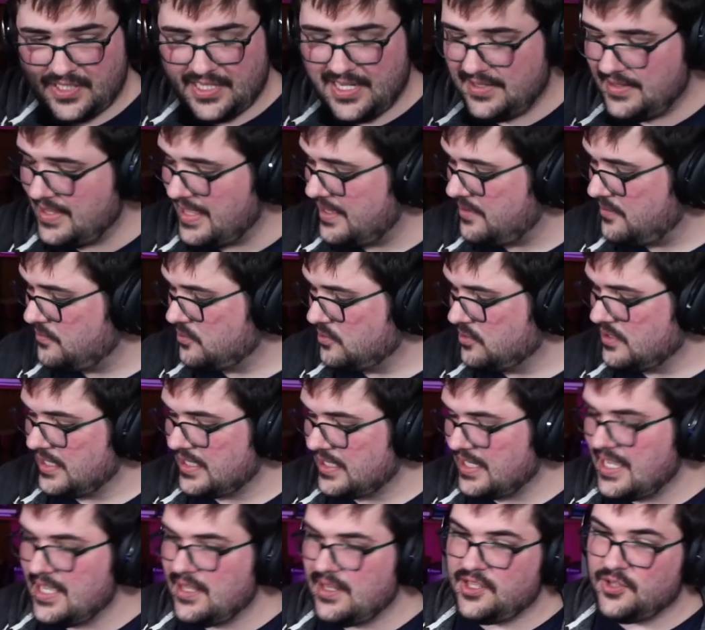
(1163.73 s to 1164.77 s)
And that will
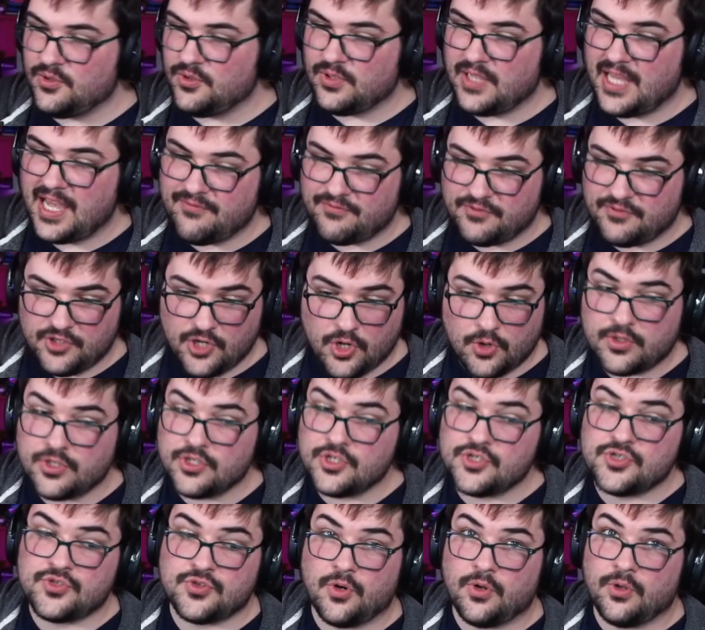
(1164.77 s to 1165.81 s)
you'll have no
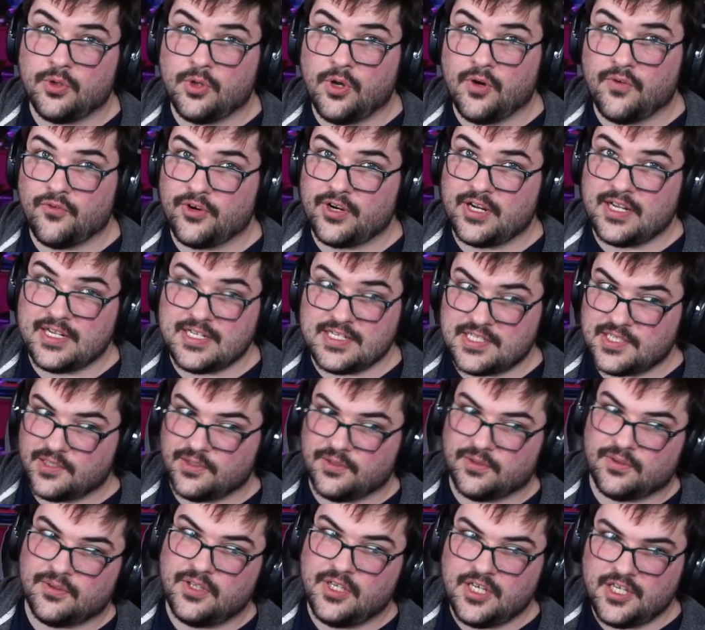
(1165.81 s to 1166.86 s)
control over it
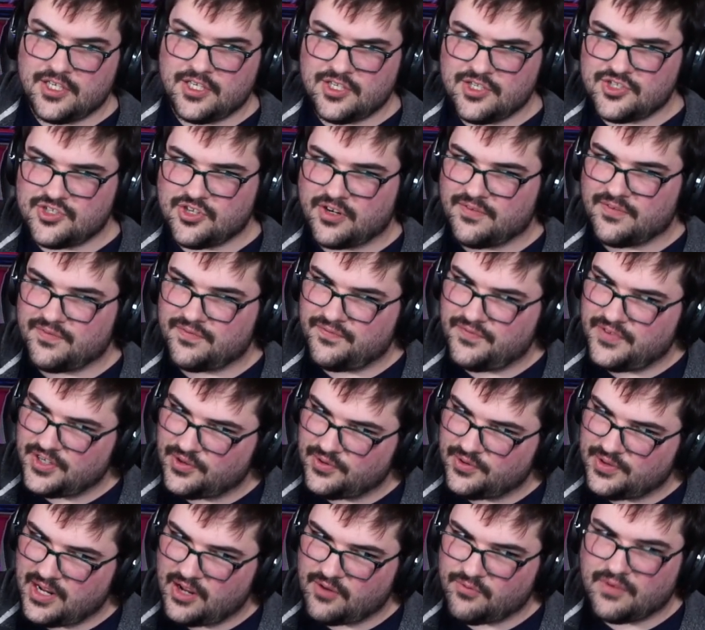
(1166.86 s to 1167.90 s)
until you start
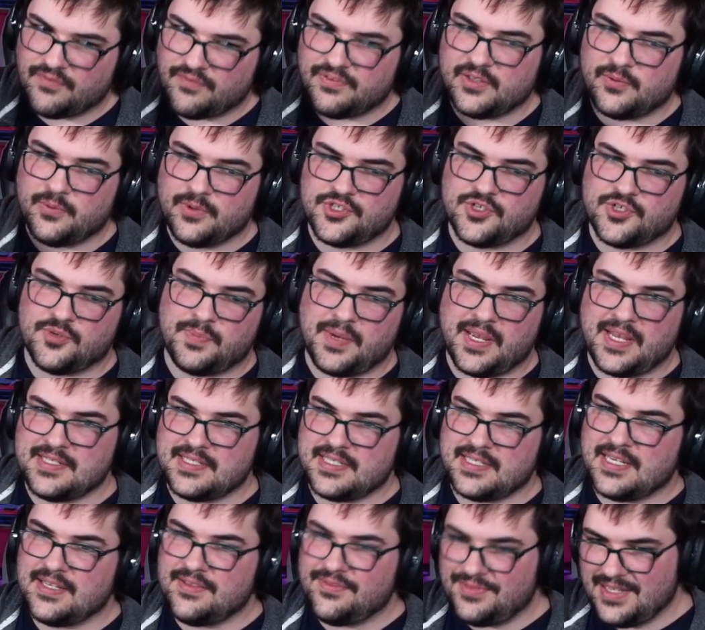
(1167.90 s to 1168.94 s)
figuring out roughly what you're
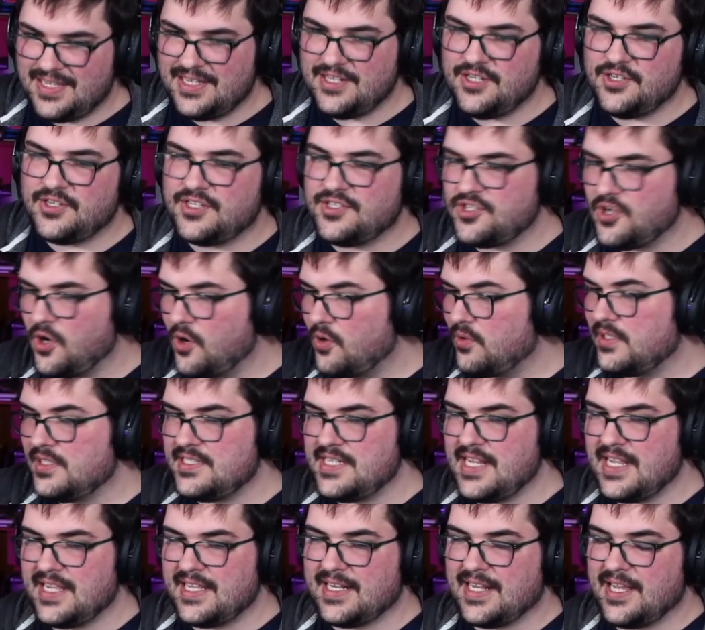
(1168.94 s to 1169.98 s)
painting. And then you can totally
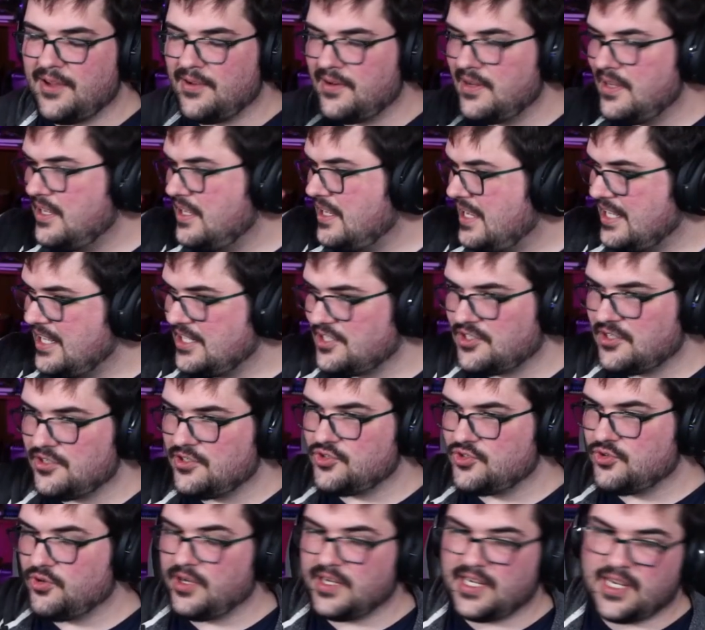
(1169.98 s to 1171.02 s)
take it out and start
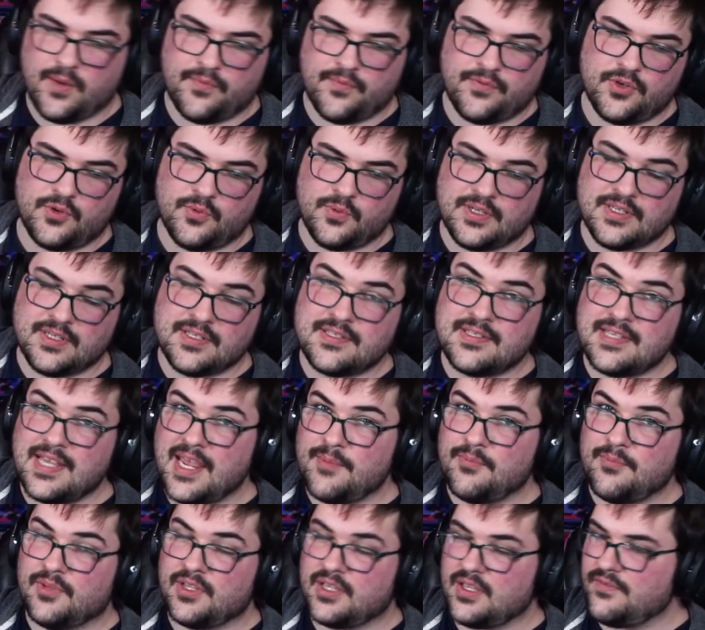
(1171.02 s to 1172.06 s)
drawing however you want.
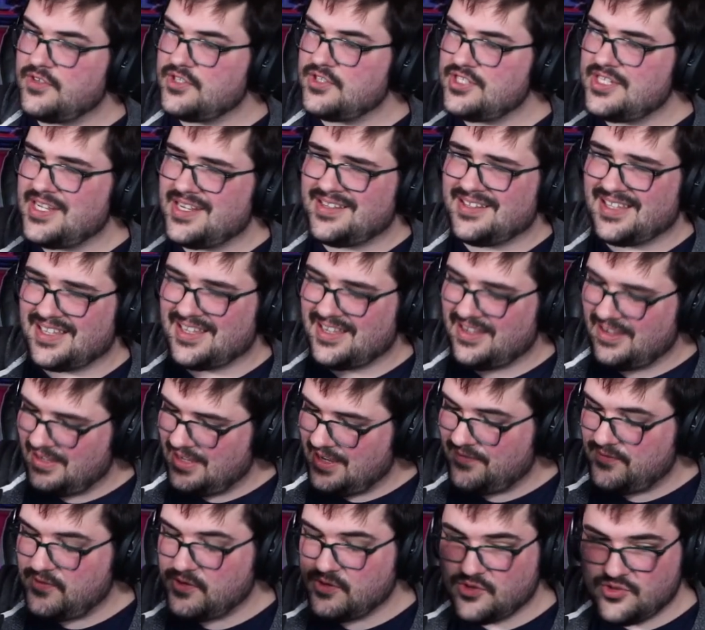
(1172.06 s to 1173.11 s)
Same, like if you take it,
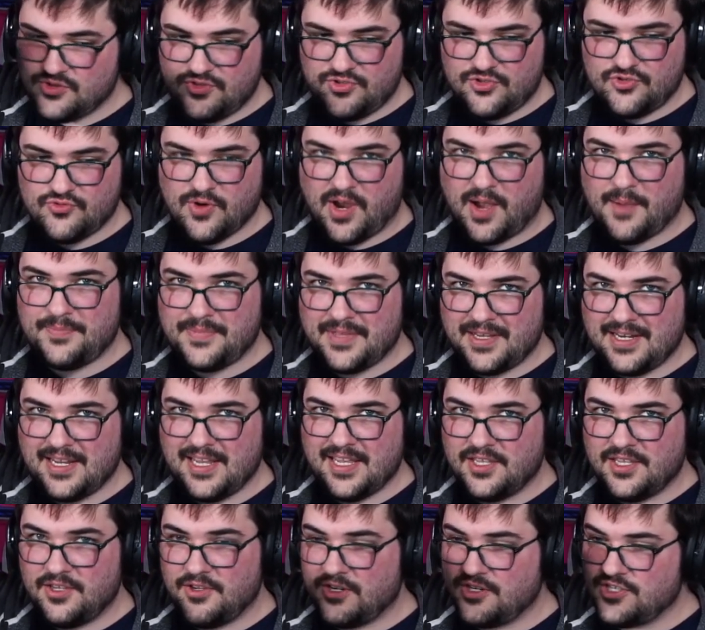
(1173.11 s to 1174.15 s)
if you drop that
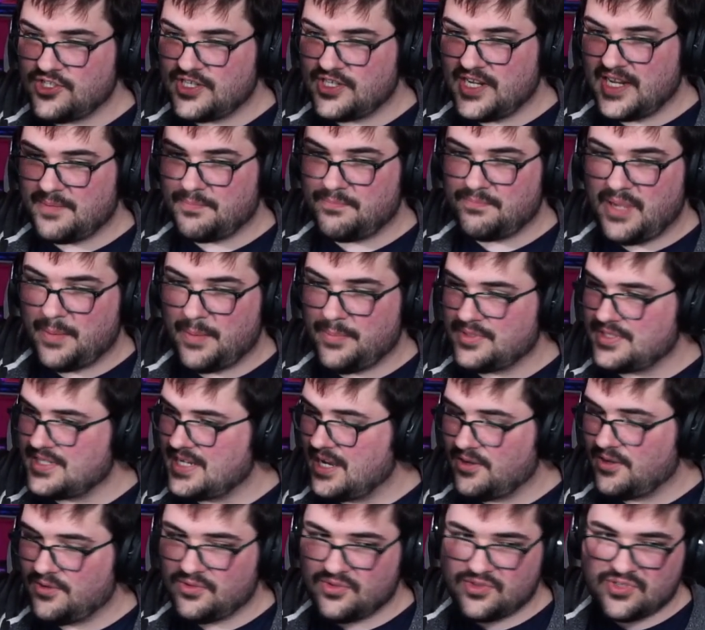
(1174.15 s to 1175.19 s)
ink, you can just take paper
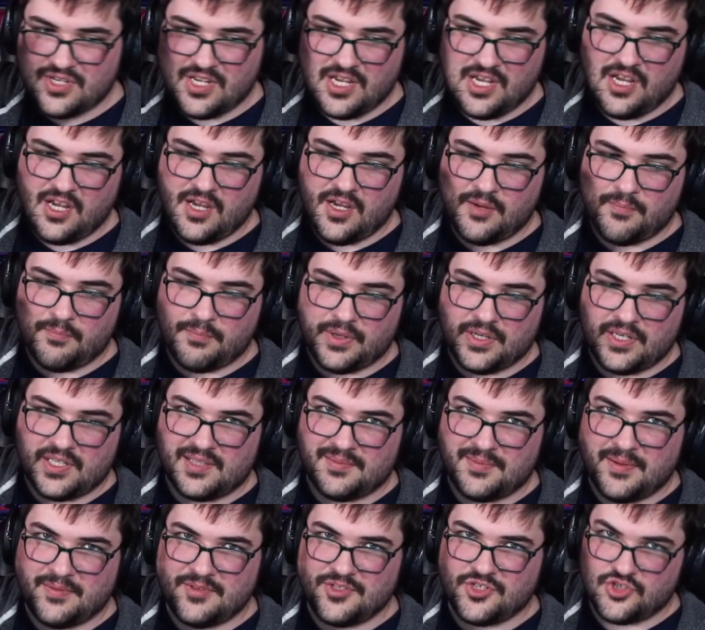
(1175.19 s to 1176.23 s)
towels, bundle
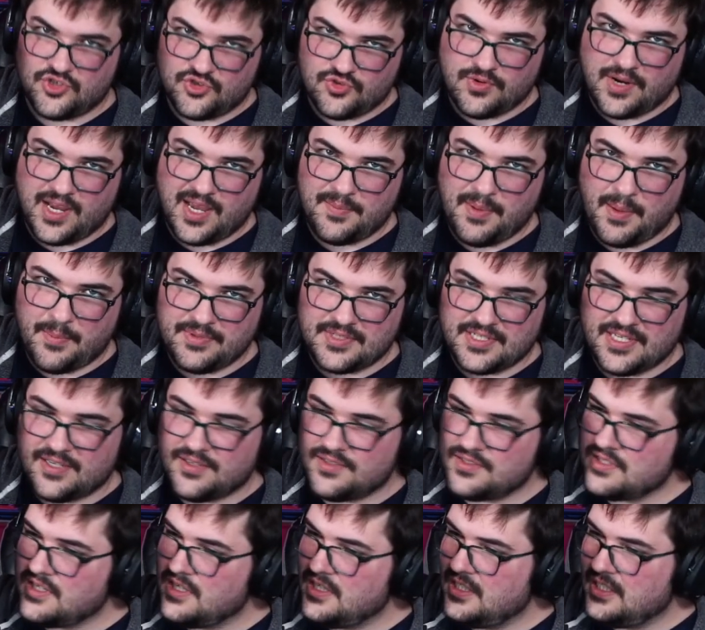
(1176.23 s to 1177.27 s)
them up, just dry paper
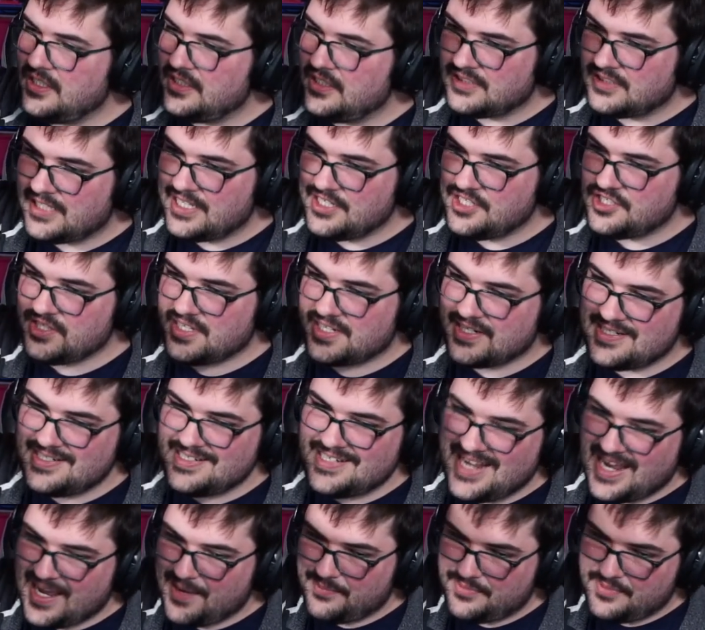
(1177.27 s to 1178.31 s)
towels, and just like
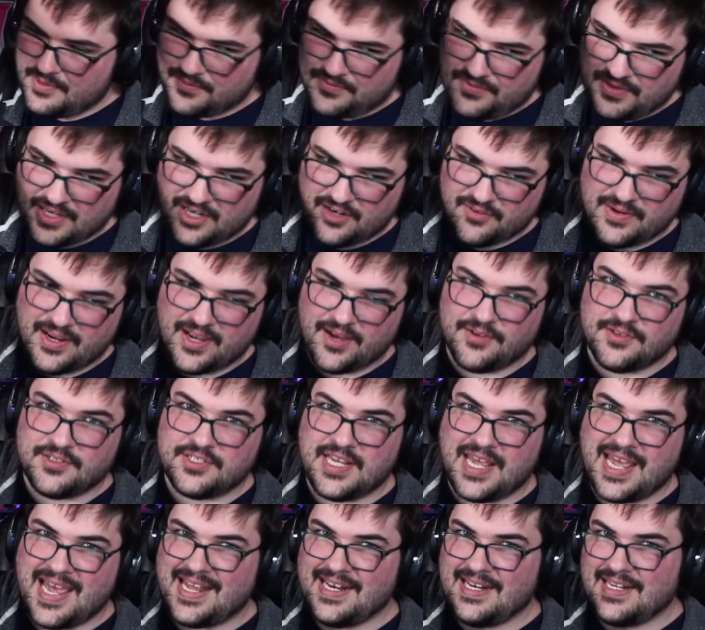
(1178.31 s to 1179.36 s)
dab the thing around
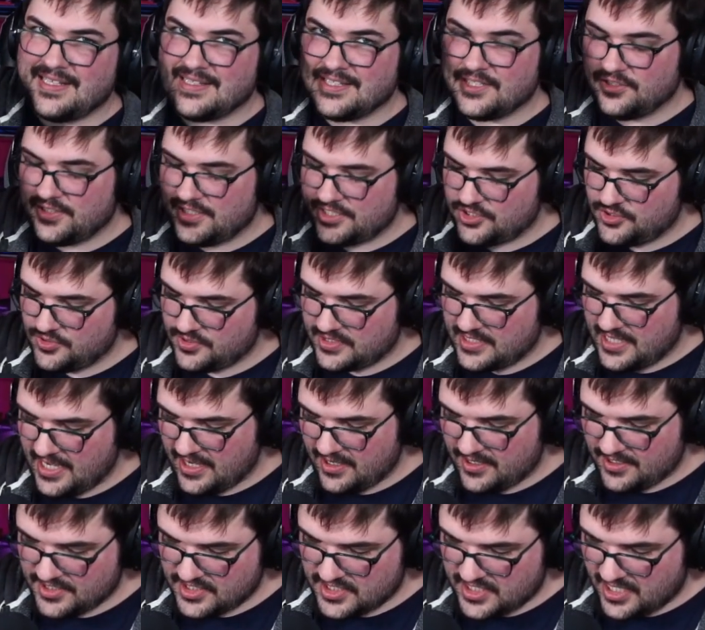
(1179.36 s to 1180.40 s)
to add a little extra
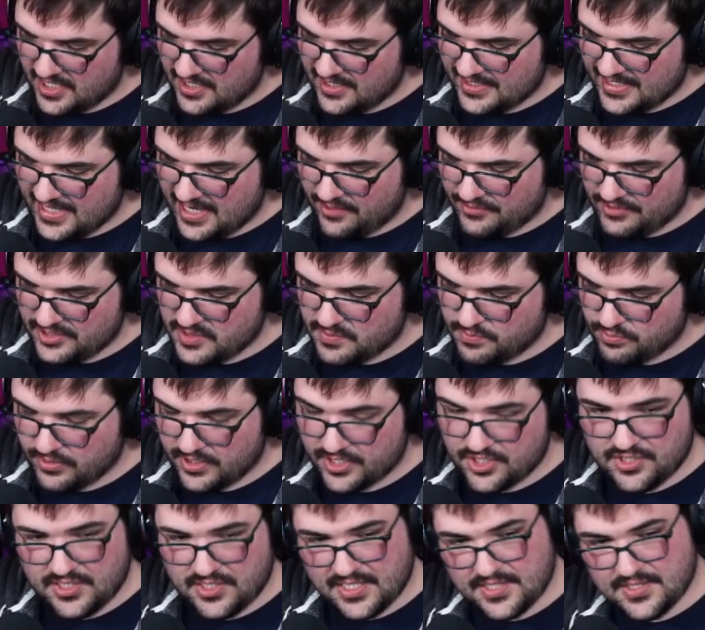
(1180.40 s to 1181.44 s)
chaos, kind of like how this
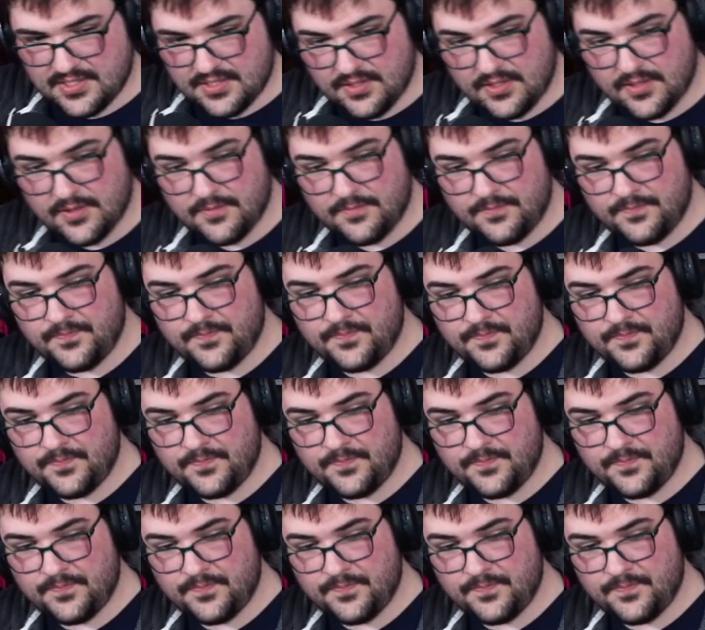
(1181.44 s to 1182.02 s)
brush likes to do.